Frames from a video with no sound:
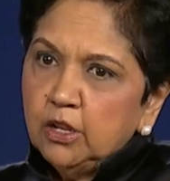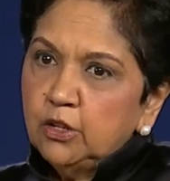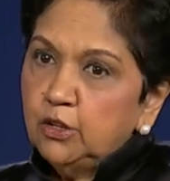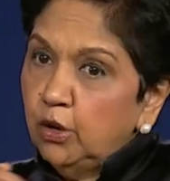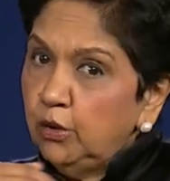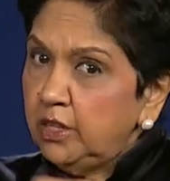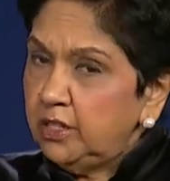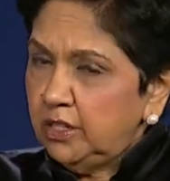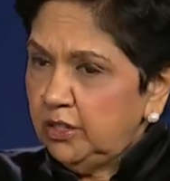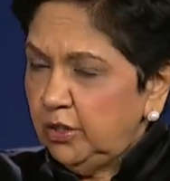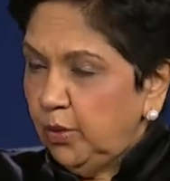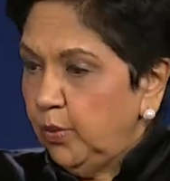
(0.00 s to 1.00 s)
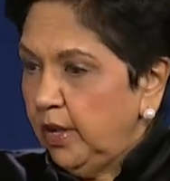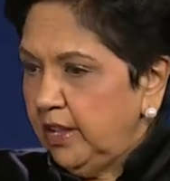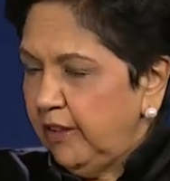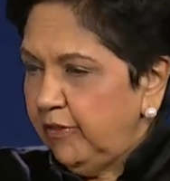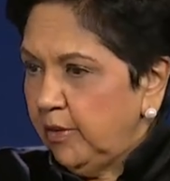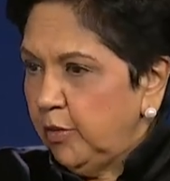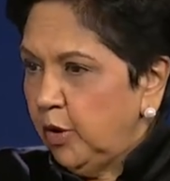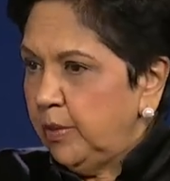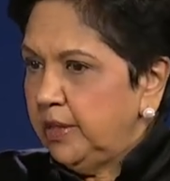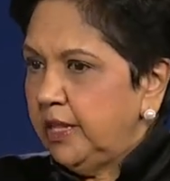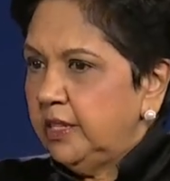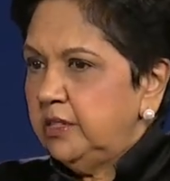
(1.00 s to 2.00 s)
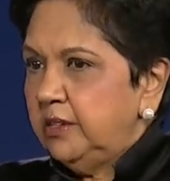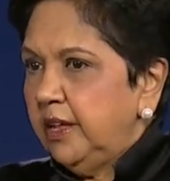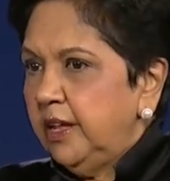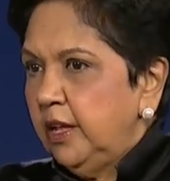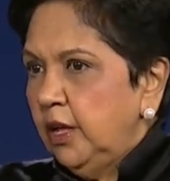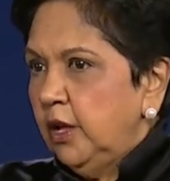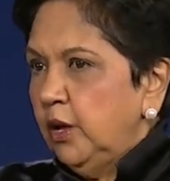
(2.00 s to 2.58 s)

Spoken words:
don't insist on working from home and then say,